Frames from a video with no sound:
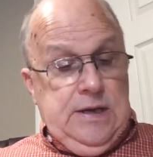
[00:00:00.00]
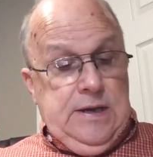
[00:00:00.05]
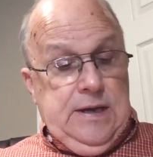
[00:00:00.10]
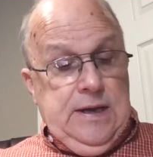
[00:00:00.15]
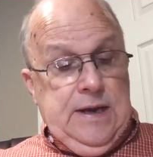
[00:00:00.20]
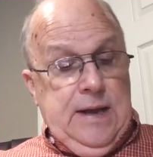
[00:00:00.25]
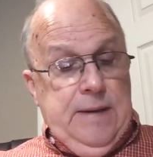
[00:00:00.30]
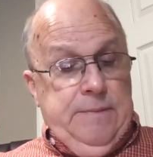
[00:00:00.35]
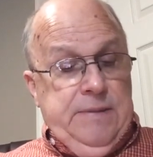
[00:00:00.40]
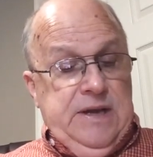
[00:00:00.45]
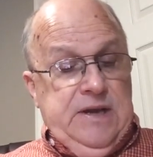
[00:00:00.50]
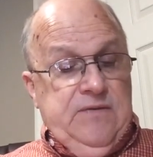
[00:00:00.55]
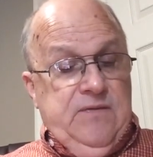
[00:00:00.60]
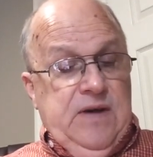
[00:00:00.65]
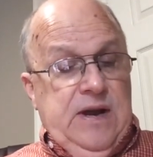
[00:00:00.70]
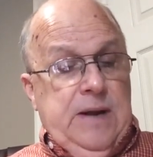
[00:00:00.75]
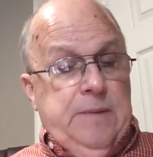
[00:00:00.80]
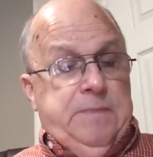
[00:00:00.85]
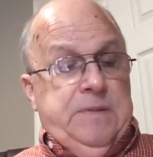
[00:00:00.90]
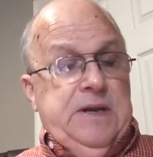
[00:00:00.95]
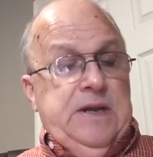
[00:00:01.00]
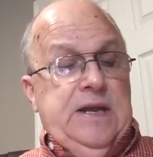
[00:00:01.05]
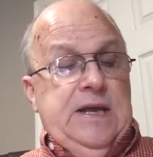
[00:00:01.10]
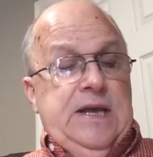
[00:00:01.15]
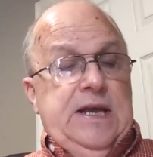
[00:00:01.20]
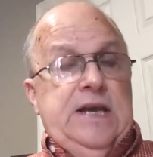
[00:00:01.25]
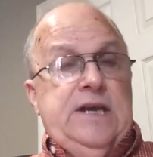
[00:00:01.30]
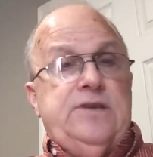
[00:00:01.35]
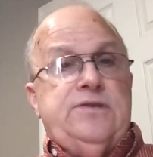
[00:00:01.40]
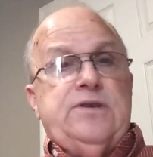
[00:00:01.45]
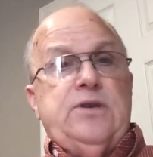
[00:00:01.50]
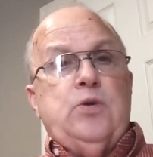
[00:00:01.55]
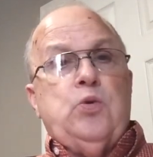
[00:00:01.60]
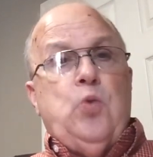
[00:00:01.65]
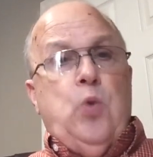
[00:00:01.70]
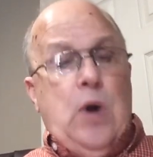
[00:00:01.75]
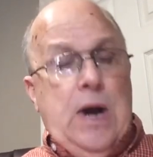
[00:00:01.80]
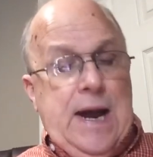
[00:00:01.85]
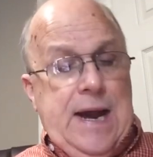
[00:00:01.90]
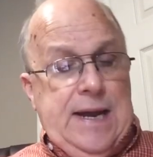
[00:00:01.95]
cannot be developed in ease and
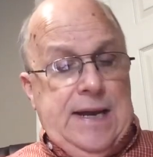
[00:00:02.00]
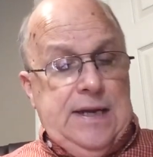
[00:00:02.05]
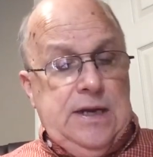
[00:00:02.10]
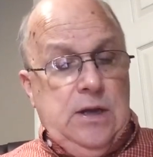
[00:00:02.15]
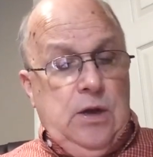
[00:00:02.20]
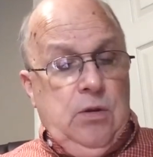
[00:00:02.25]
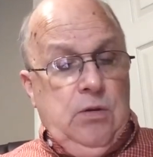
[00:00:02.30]
quiet.